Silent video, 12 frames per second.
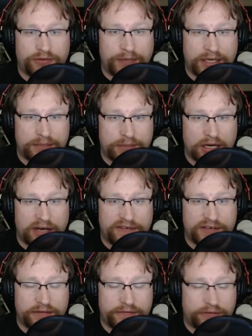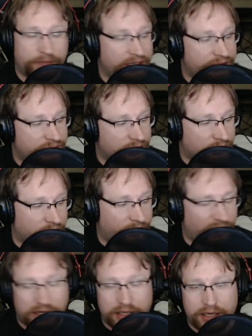private information on
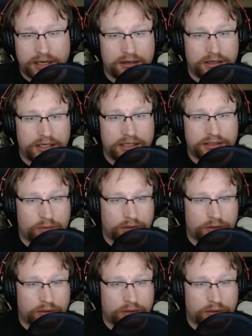the fucking internet